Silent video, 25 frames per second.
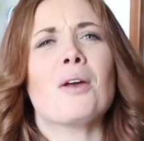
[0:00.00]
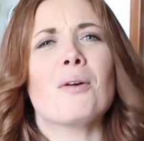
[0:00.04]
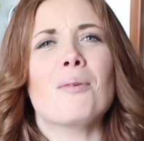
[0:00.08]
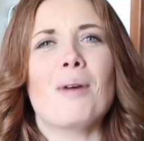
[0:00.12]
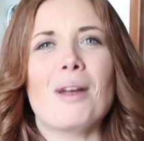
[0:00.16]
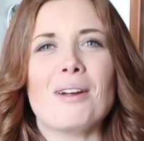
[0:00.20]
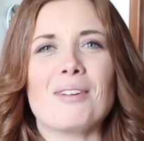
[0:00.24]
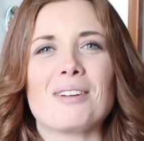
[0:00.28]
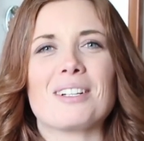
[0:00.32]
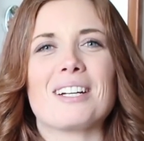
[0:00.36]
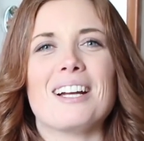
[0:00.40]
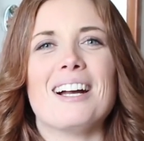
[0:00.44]

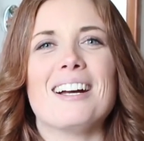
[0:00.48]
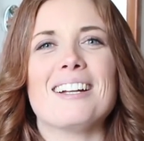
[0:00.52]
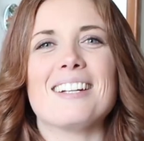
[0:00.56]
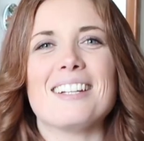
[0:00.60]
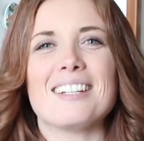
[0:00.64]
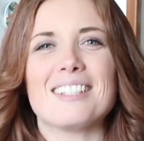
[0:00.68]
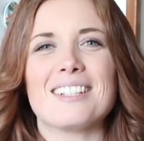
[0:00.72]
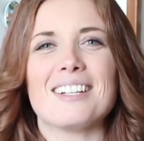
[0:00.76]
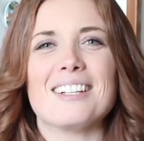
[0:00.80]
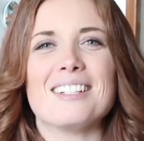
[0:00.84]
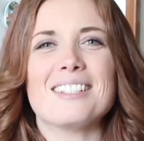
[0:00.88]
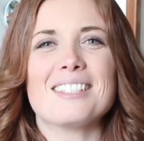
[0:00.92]
Well,
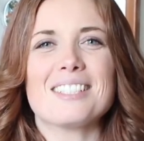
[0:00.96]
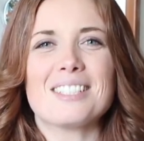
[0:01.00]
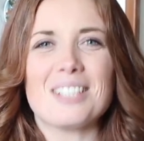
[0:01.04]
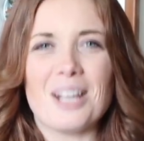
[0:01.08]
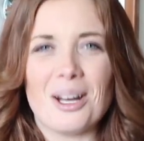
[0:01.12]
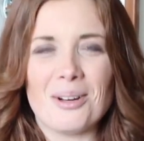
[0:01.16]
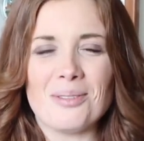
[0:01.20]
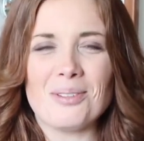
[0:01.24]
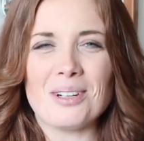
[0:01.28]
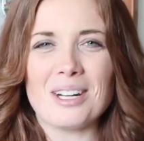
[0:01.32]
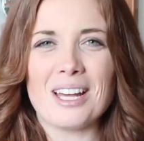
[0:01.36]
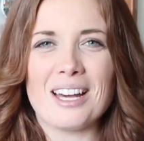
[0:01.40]
Riccardo cooked
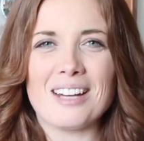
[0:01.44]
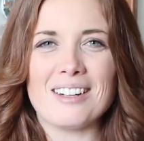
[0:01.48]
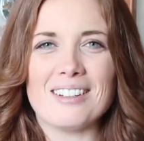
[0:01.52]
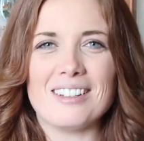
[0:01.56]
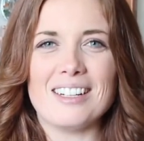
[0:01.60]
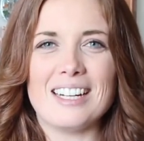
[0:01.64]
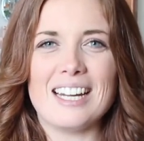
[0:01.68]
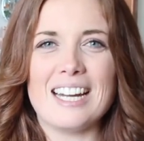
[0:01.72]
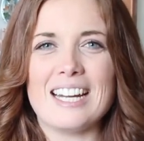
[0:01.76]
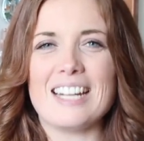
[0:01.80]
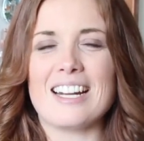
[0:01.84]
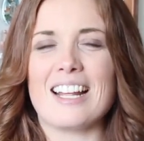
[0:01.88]

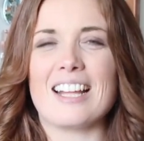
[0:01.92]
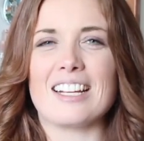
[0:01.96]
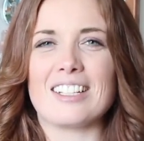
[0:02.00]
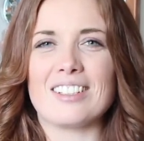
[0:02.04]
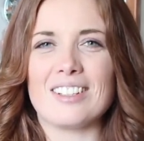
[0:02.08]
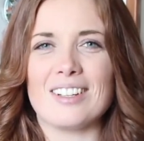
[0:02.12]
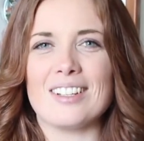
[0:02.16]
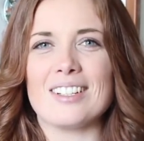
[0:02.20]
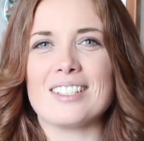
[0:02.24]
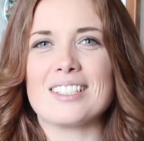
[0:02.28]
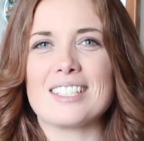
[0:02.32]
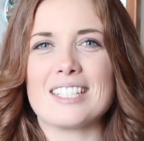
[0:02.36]
carbonara and I
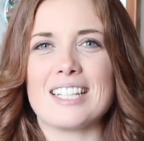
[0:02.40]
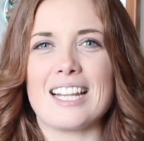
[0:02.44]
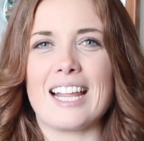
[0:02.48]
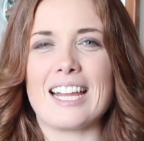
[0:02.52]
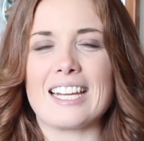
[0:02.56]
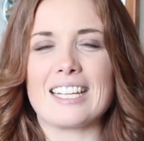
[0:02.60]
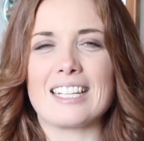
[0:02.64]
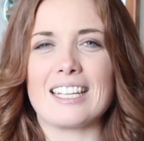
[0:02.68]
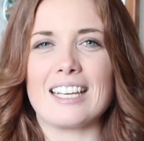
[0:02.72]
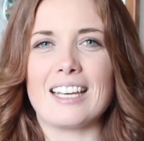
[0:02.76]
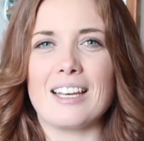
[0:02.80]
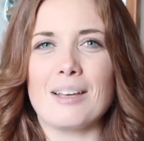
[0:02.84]
cooked
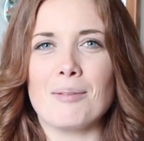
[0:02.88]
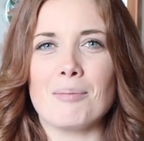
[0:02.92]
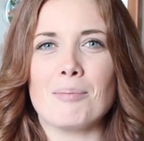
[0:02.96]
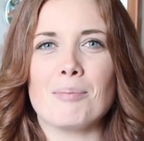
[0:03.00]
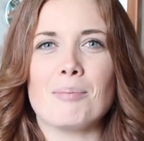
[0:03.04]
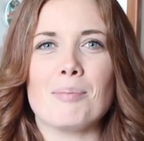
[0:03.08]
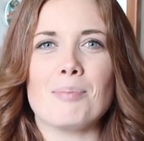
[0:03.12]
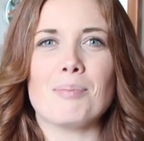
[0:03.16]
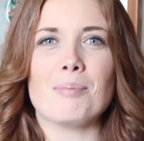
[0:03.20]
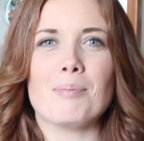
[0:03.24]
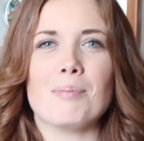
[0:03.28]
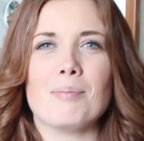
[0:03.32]
like a... Um, no,
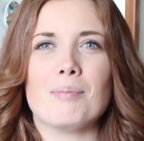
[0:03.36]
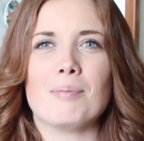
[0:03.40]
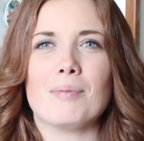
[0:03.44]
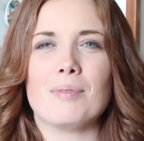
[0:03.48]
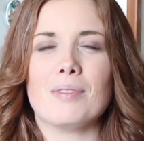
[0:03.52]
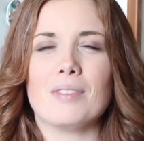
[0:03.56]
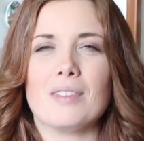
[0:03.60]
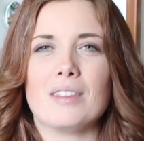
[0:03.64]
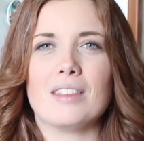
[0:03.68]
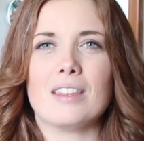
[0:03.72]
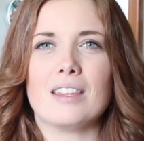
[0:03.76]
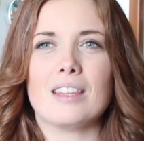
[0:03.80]
it wasn't a
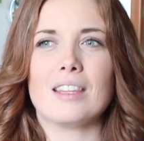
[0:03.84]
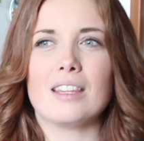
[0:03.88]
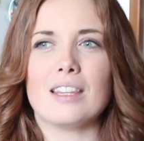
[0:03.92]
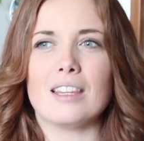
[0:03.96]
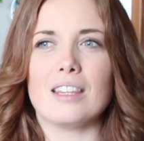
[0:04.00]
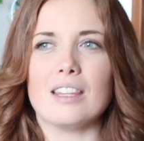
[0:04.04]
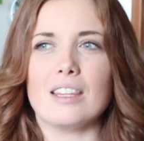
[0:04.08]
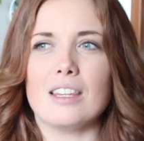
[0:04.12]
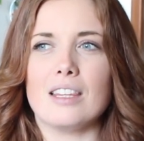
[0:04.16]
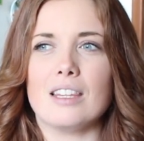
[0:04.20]
carbonara.